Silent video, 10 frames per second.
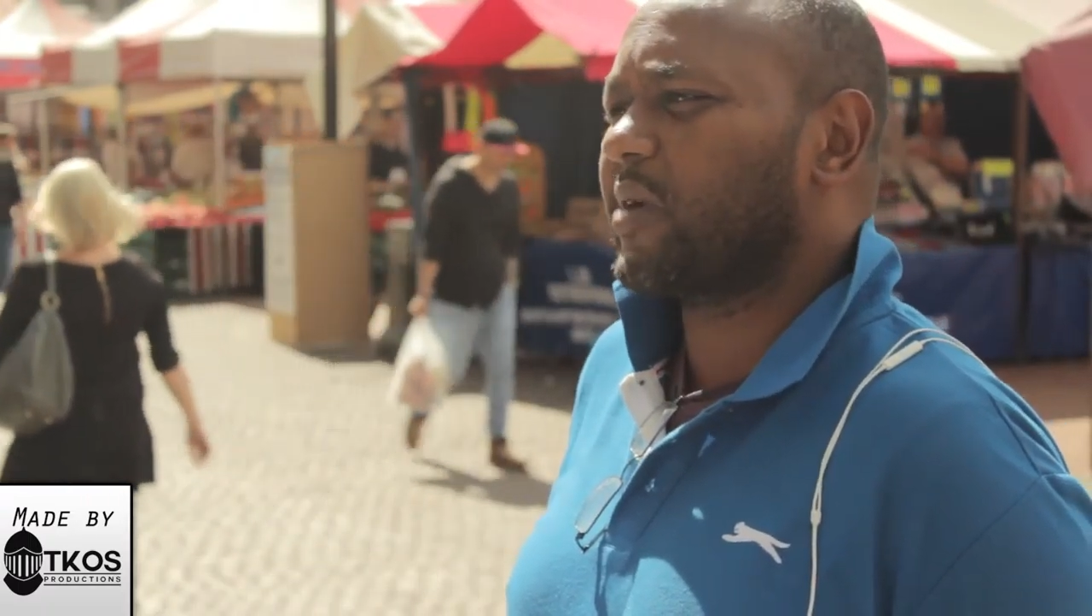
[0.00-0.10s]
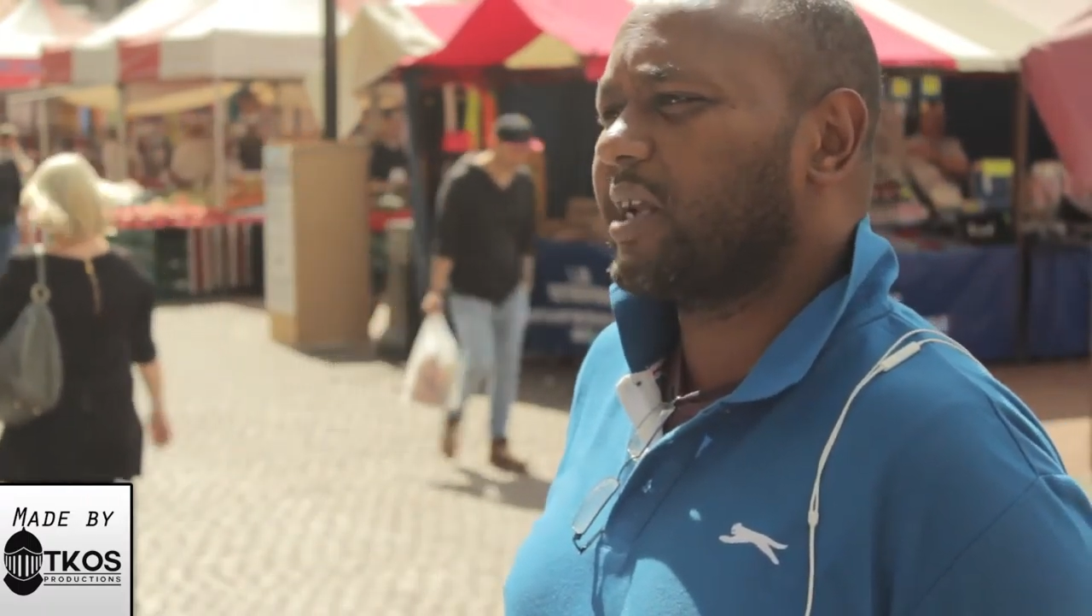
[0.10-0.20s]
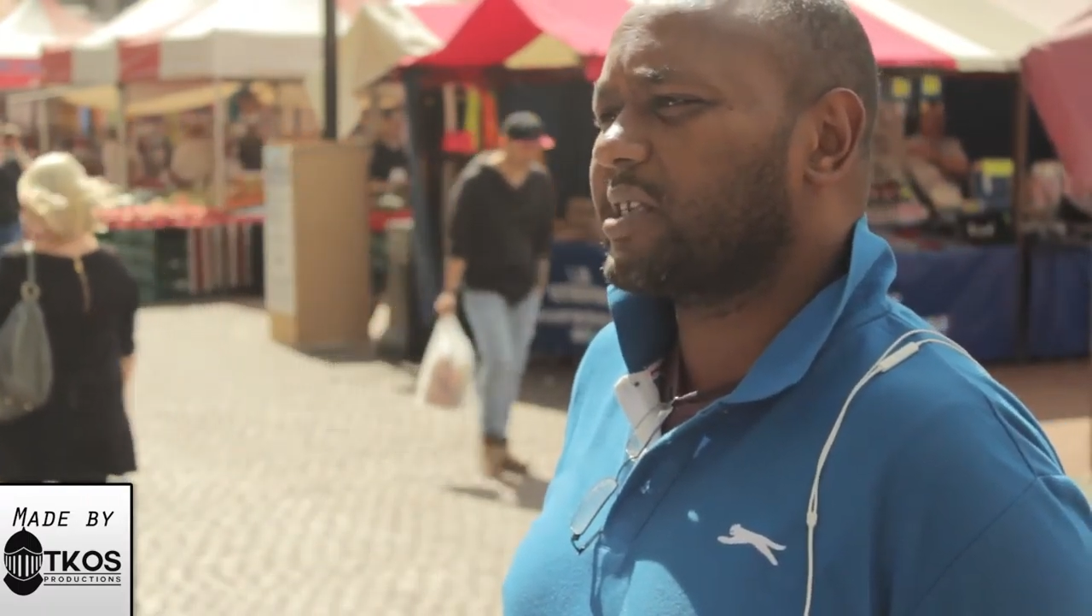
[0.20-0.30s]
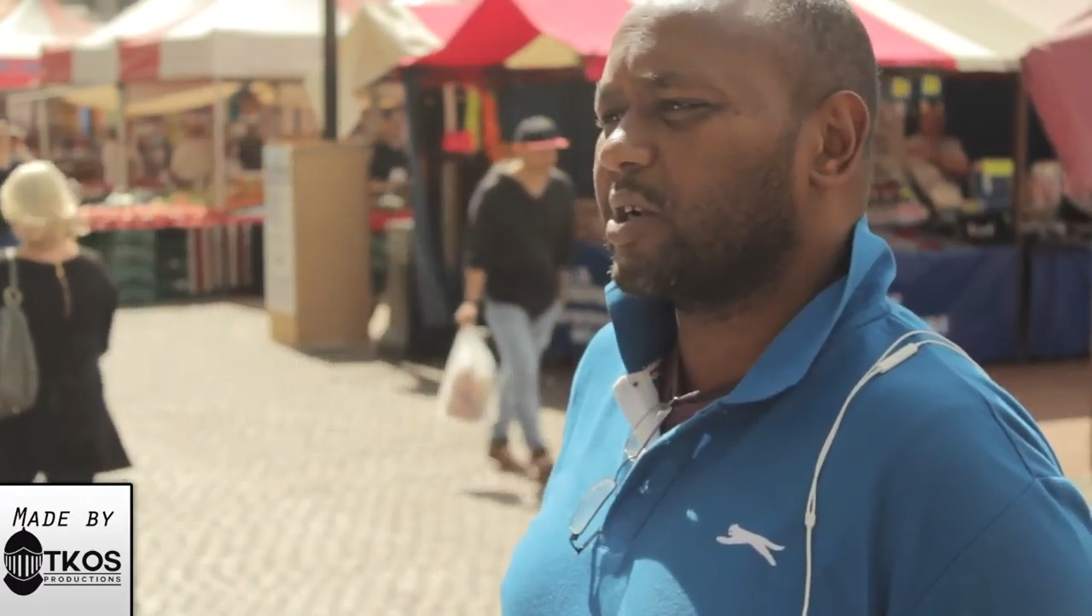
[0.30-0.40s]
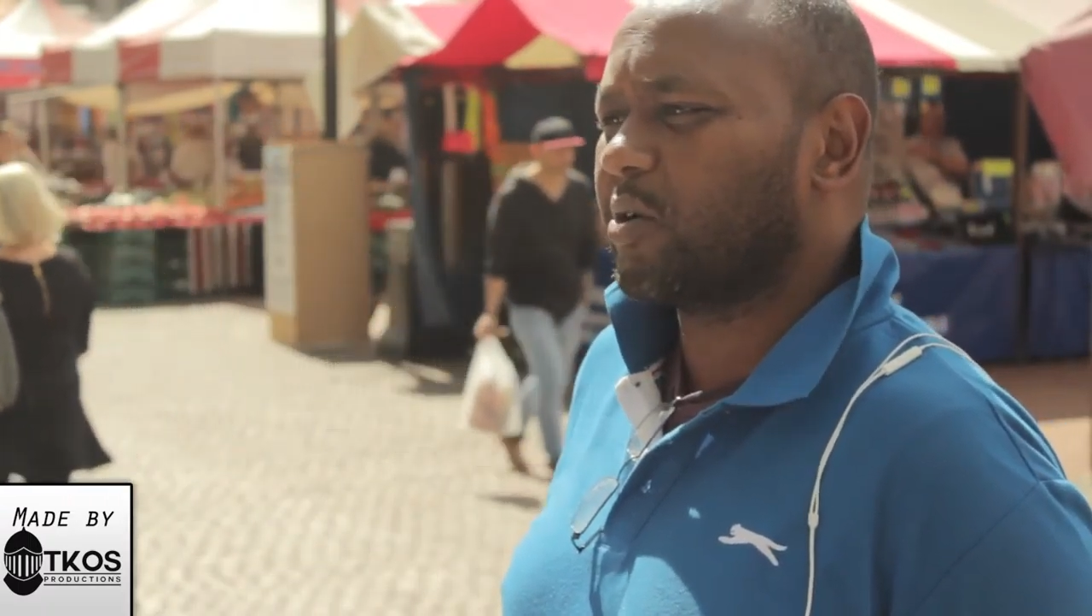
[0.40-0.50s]

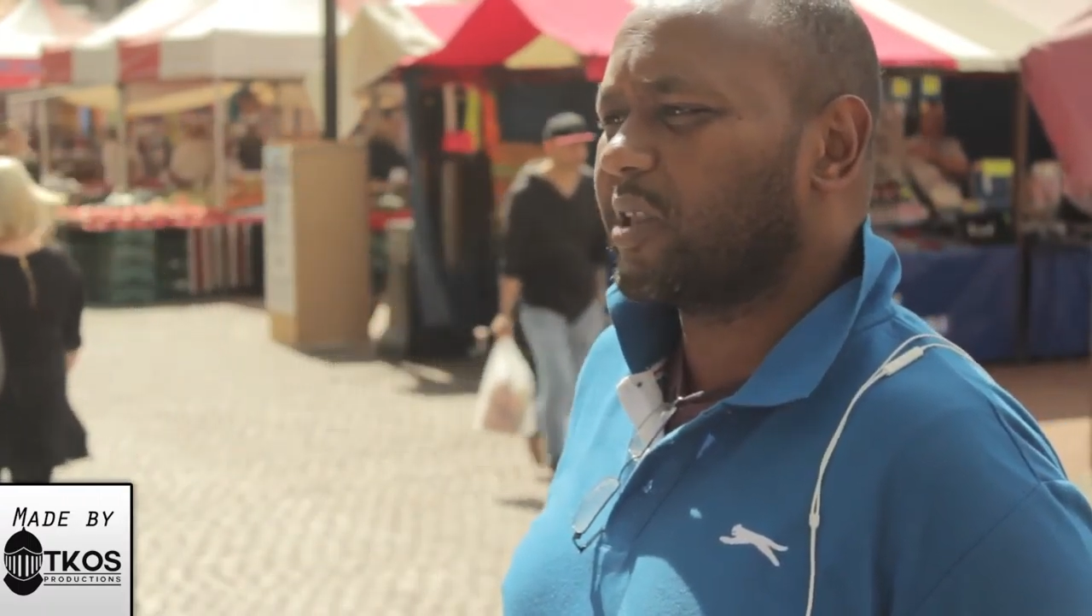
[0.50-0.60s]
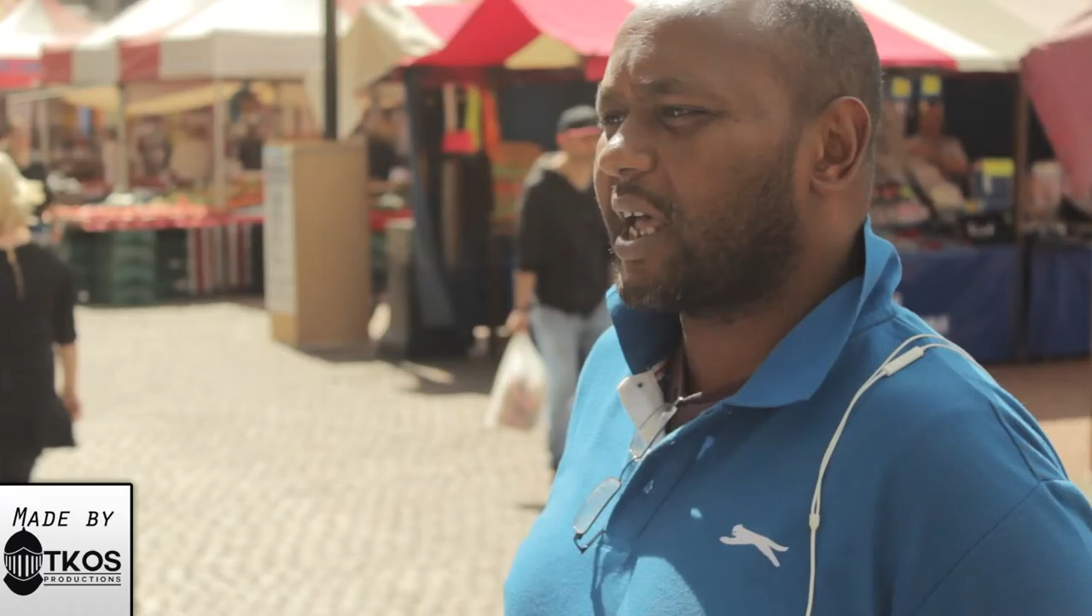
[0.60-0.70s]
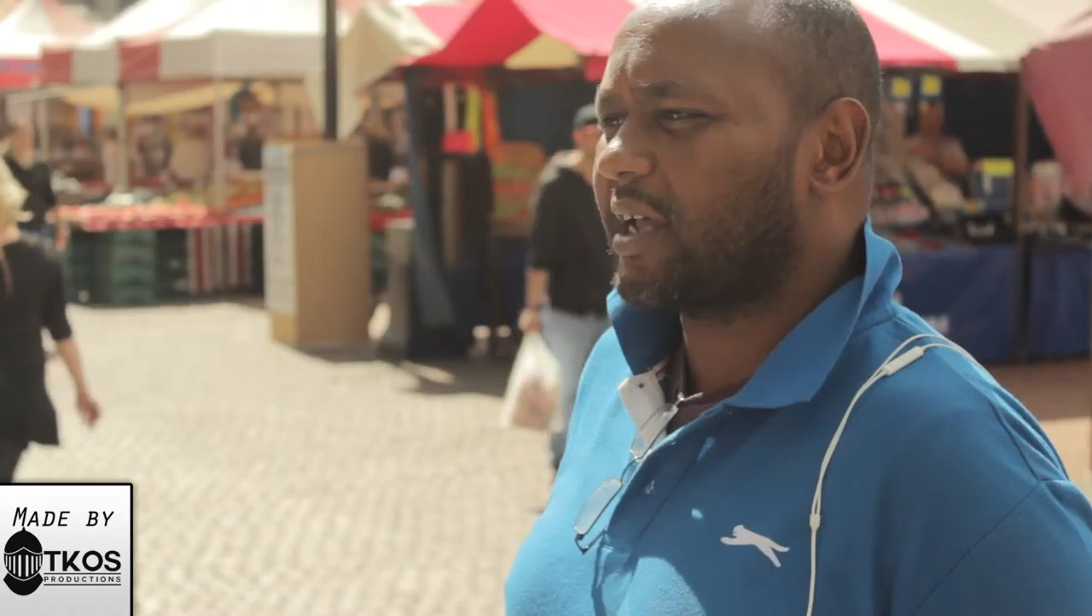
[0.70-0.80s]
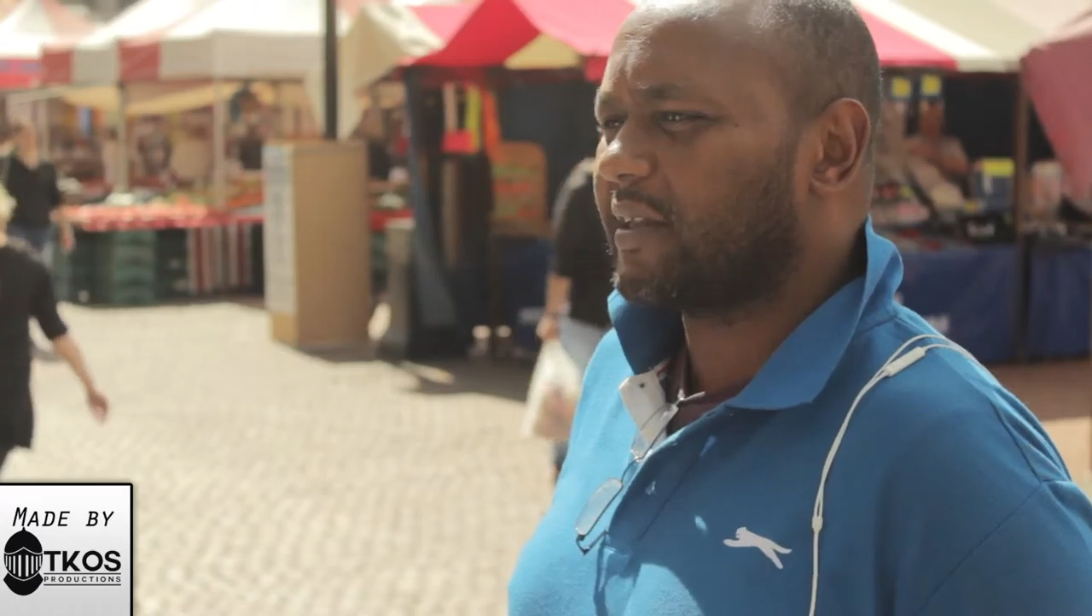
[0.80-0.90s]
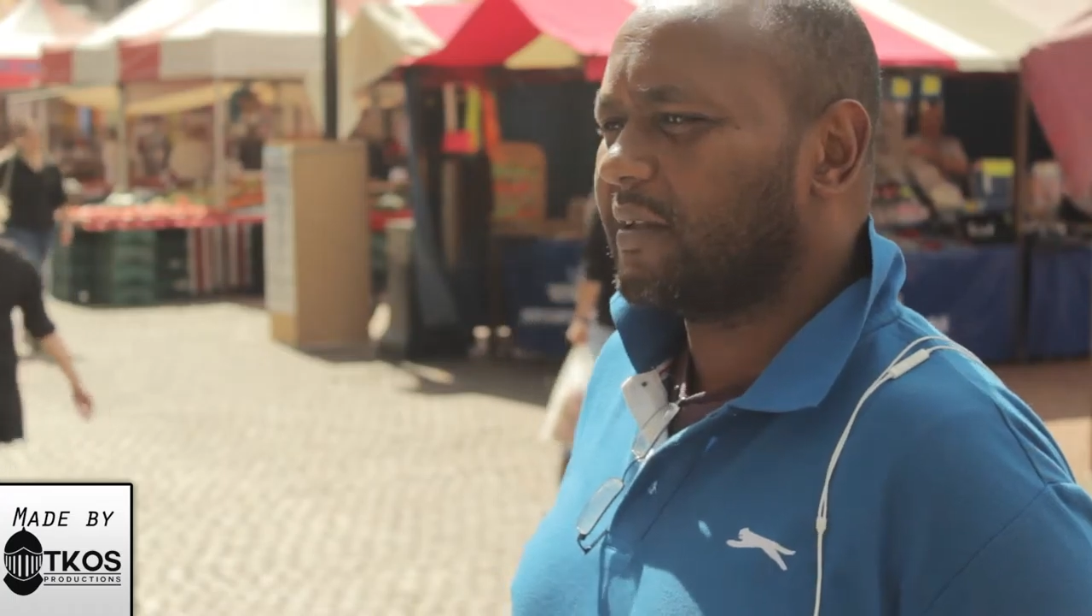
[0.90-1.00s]
rights and all of
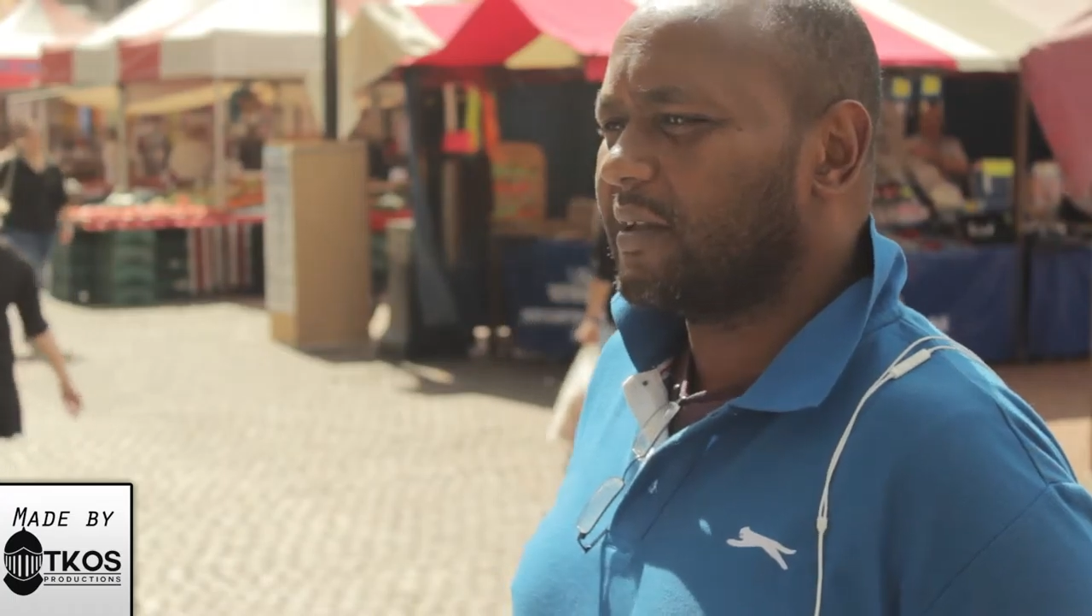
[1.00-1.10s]
that.